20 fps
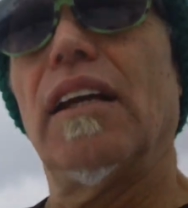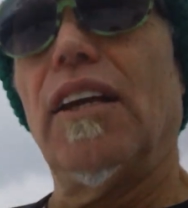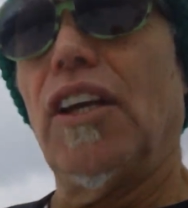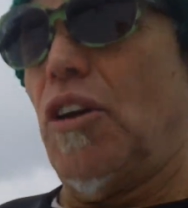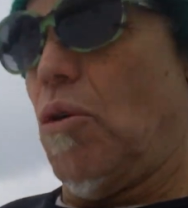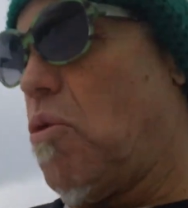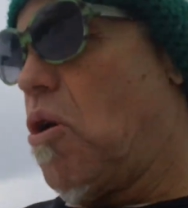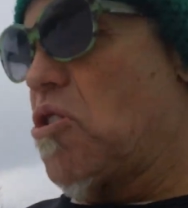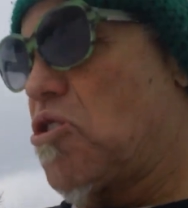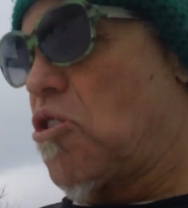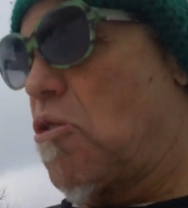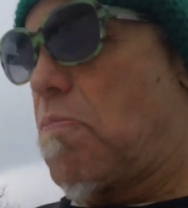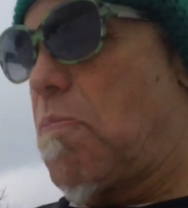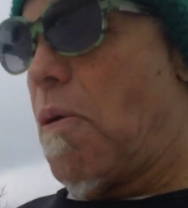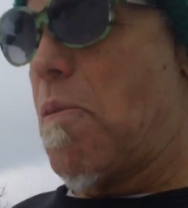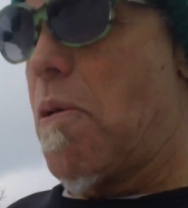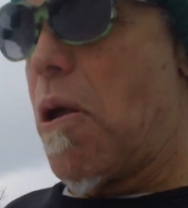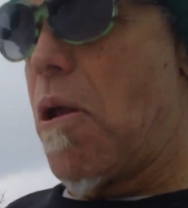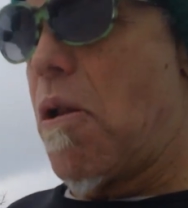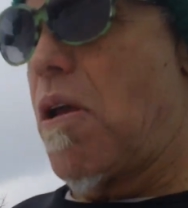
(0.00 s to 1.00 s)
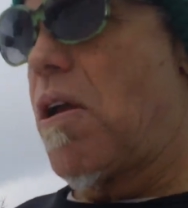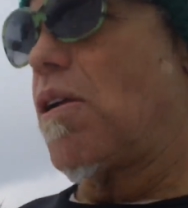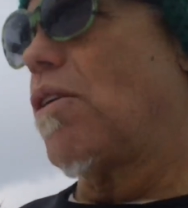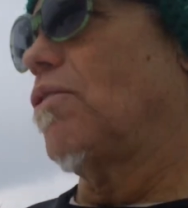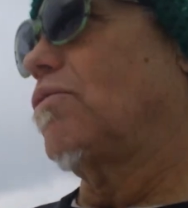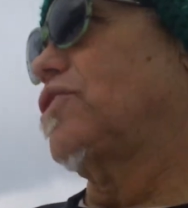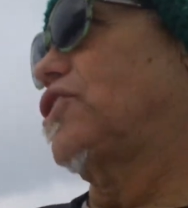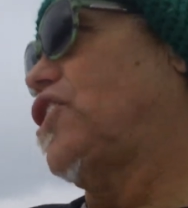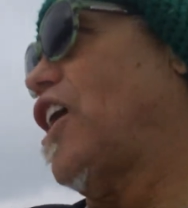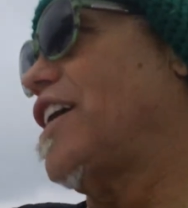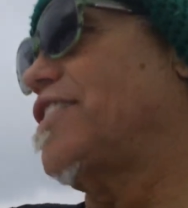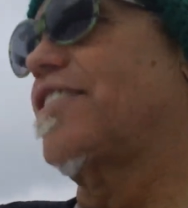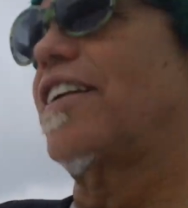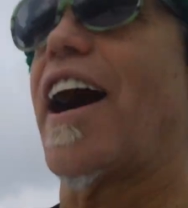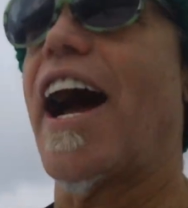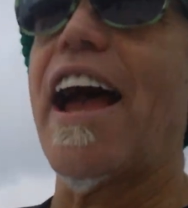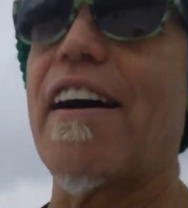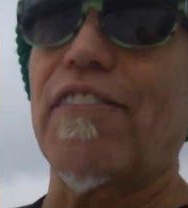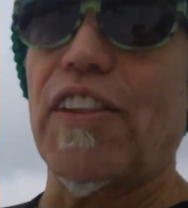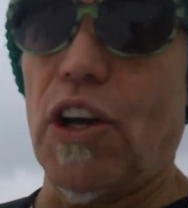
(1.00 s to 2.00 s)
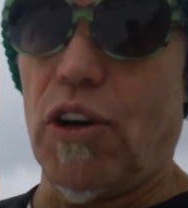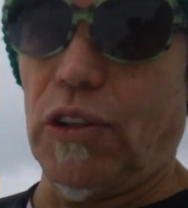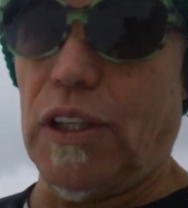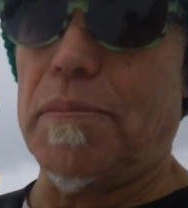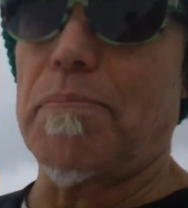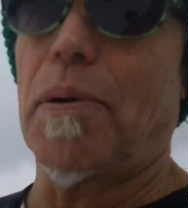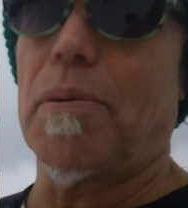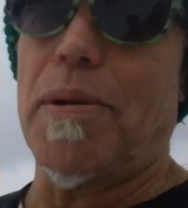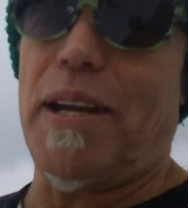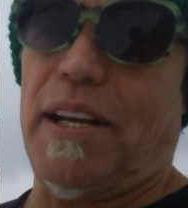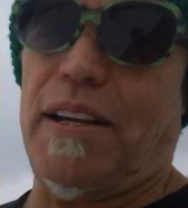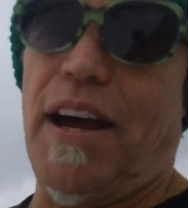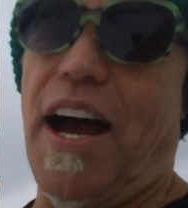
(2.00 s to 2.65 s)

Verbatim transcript: Where's your permit? You know, Jason, I have the only permit.